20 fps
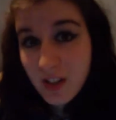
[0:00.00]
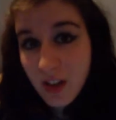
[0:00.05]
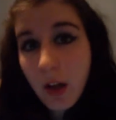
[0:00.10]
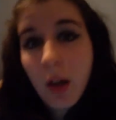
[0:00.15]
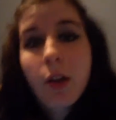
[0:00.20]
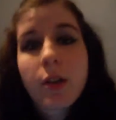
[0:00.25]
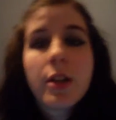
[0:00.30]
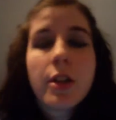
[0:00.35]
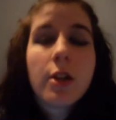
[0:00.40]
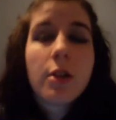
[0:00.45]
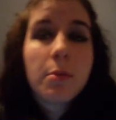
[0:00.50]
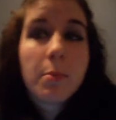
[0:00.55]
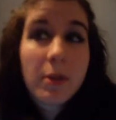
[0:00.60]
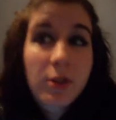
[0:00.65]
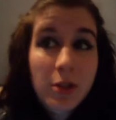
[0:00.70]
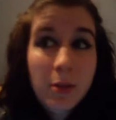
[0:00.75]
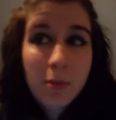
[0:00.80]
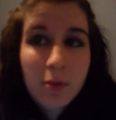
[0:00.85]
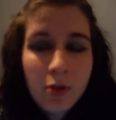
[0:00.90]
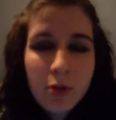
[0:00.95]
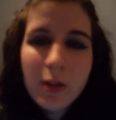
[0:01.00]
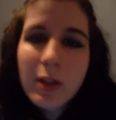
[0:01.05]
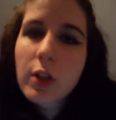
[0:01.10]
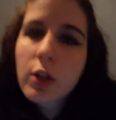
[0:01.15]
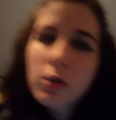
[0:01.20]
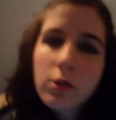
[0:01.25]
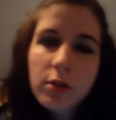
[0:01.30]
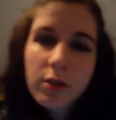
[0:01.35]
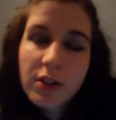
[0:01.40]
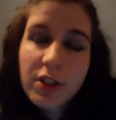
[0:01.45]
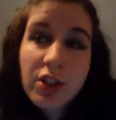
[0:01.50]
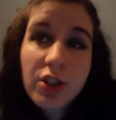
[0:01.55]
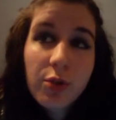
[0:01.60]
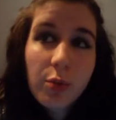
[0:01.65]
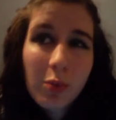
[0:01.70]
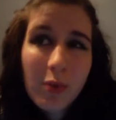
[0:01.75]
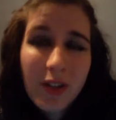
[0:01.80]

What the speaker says: to go to Bishop's Green College,